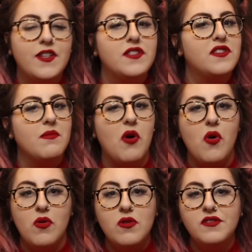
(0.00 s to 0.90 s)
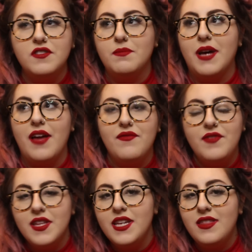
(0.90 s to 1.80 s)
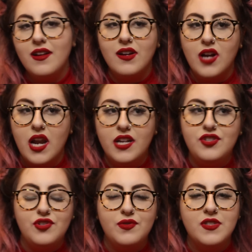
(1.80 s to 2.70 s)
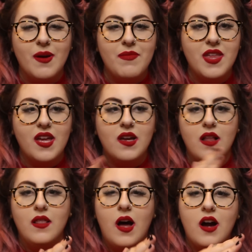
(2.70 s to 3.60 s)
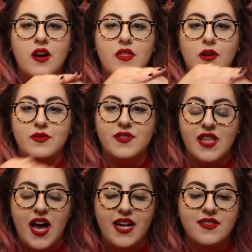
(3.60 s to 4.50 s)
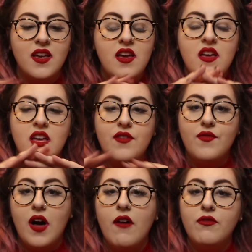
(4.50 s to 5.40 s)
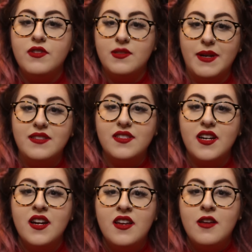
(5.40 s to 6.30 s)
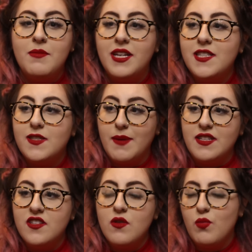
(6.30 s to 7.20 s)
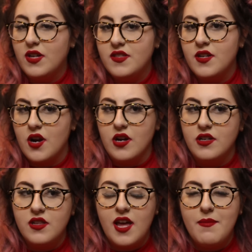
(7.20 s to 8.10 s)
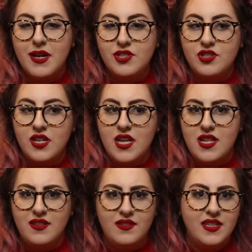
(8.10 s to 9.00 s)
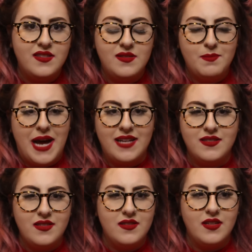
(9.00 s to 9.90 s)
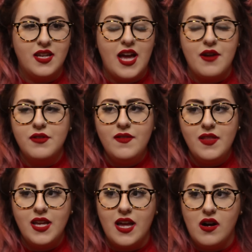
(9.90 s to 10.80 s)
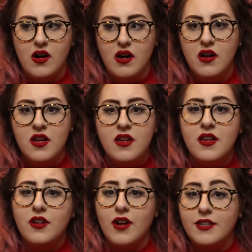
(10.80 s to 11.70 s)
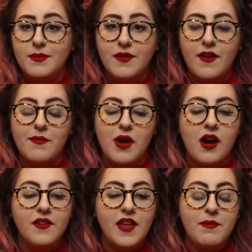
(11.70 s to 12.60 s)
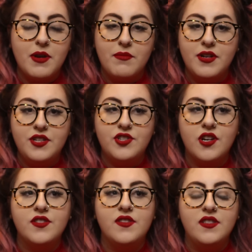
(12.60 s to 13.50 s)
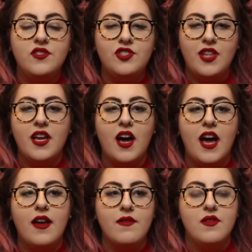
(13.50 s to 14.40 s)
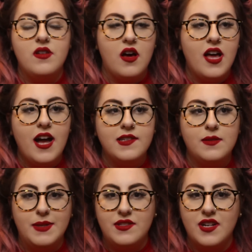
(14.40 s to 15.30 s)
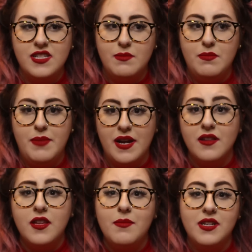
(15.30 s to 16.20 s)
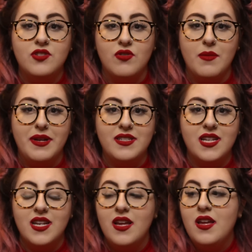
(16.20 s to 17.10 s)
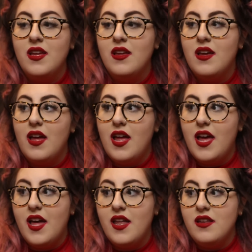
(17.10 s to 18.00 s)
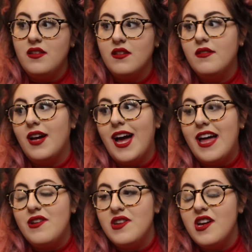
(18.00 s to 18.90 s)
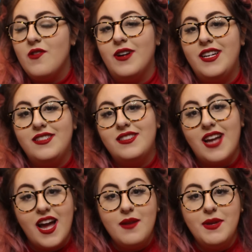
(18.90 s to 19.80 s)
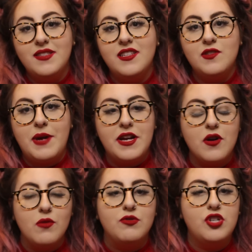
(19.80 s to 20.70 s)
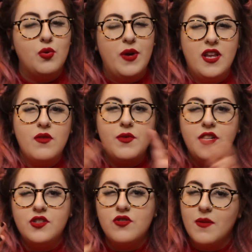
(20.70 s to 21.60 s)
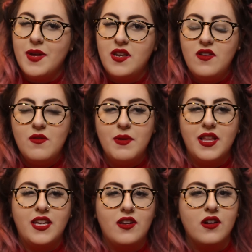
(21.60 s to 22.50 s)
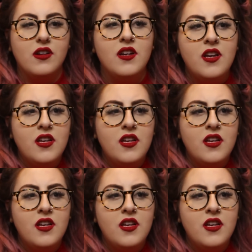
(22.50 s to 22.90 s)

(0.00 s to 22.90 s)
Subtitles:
is some holes, but I feel like they're gonna do something along those lines involved with Spencer because Spencer wasn't hurt that much in this past season, like I don't even think at all. Correct me if I'm wrong on that, but I'm pretty sure since they got out of the dollhouse, Spencer has barely been tormented. And I don't know, it kind of makes sense why your own twin wouldn't torment you, but like your